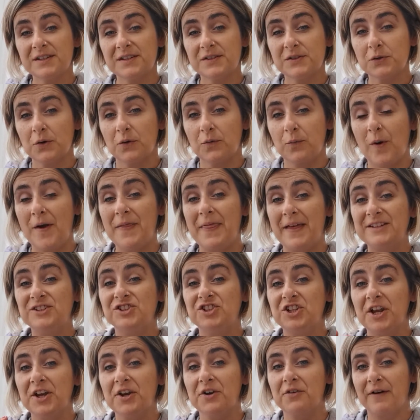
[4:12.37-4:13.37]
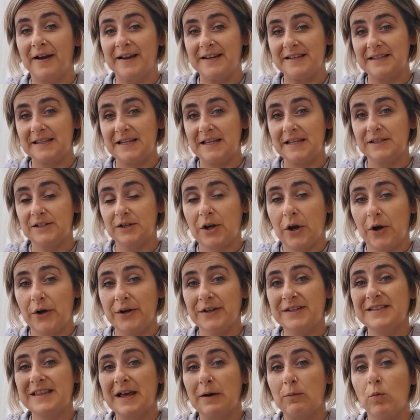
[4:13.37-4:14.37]
uses a software that generates these
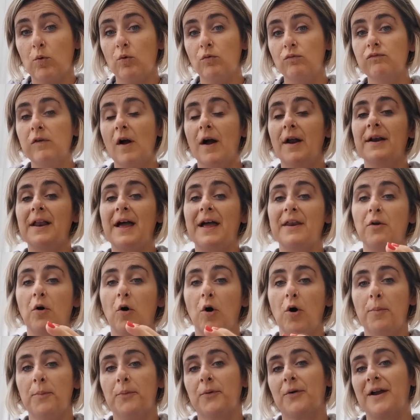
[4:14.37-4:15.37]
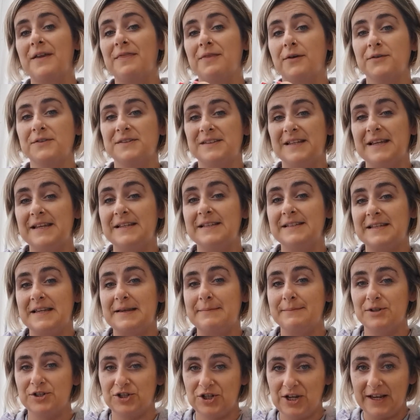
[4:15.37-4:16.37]
codes that will run and operate those
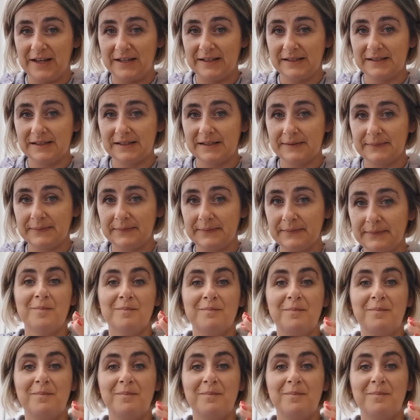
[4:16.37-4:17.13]
CNC machines.